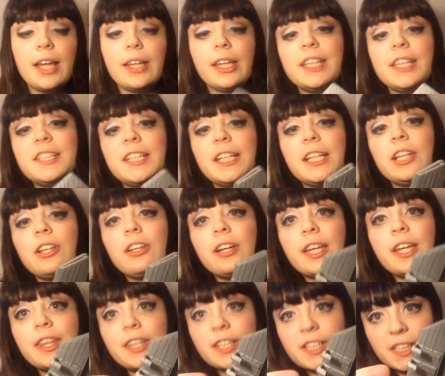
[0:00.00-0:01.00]
Let's take a look
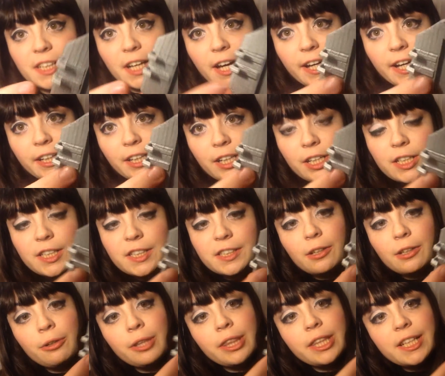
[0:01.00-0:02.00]
at this side.
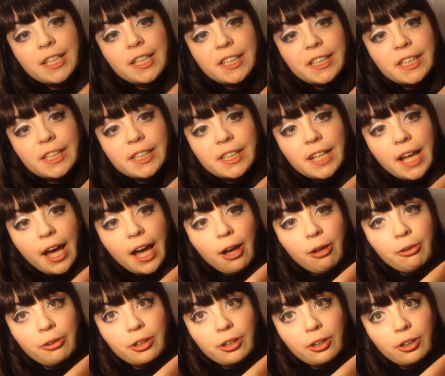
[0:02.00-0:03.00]
So this is
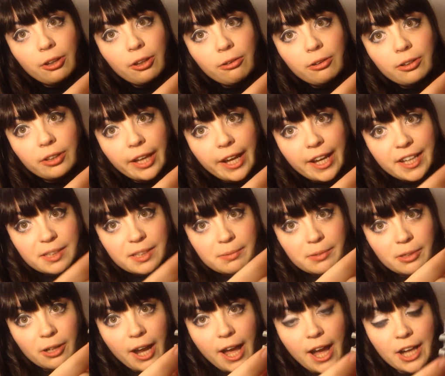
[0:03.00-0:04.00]
how the cloak
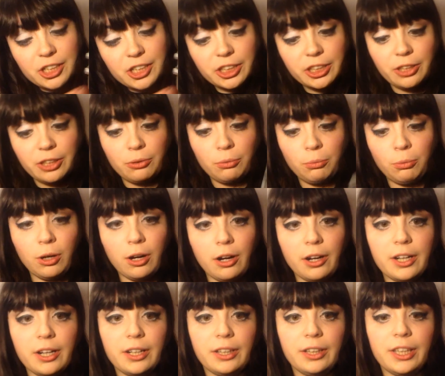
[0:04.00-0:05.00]
clasps are actually going to
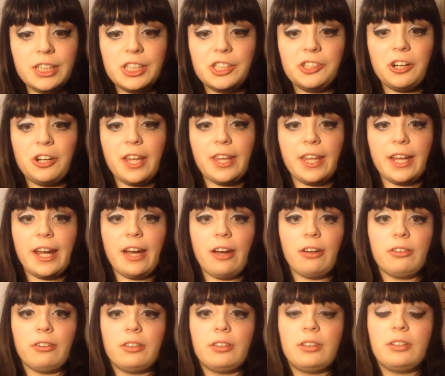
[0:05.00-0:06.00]
work. Let's try that out.